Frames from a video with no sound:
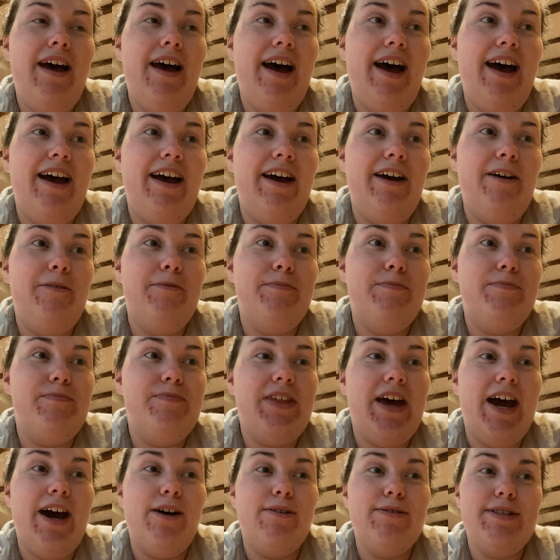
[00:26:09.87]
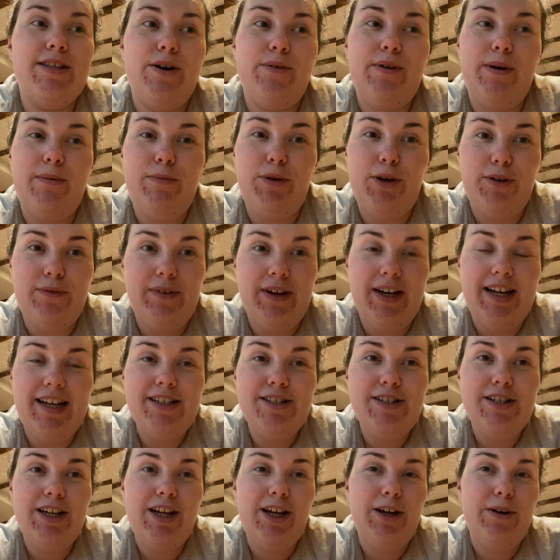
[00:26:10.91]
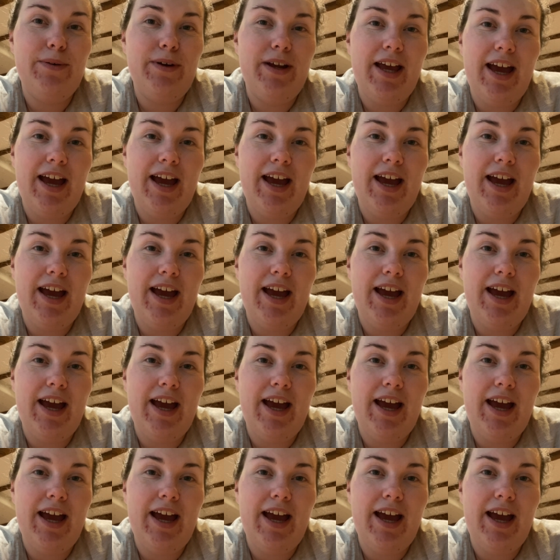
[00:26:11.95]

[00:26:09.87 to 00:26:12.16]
the house that we're moving into and